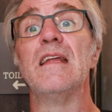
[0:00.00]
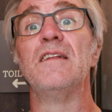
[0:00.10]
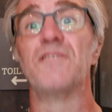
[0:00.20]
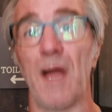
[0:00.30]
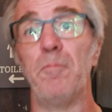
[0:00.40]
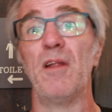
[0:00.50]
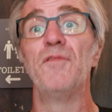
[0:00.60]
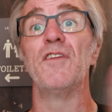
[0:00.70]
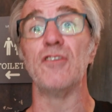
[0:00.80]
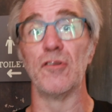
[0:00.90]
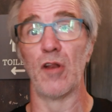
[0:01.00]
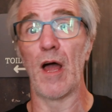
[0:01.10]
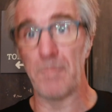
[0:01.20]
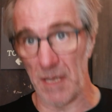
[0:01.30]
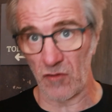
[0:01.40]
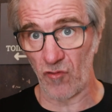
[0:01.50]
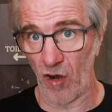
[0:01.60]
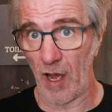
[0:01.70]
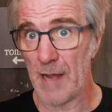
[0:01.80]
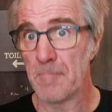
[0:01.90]
in Dublin that you'd like me to
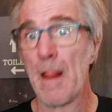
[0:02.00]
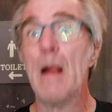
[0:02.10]
try?